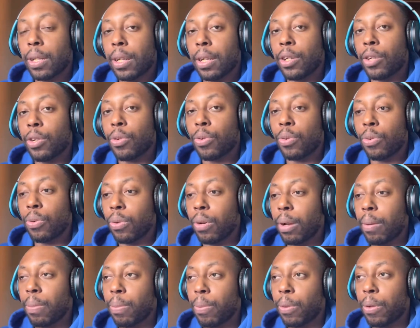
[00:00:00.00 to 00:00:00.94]
they screwed
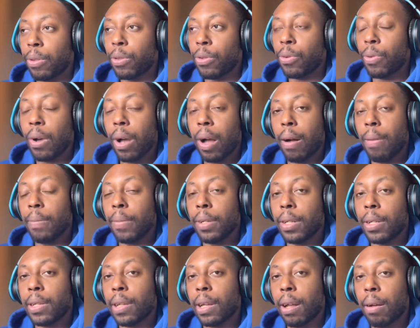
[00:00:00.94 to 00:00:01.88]
up with you how
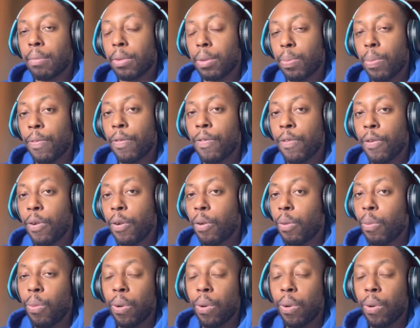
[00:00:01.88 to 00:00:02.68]
many times before,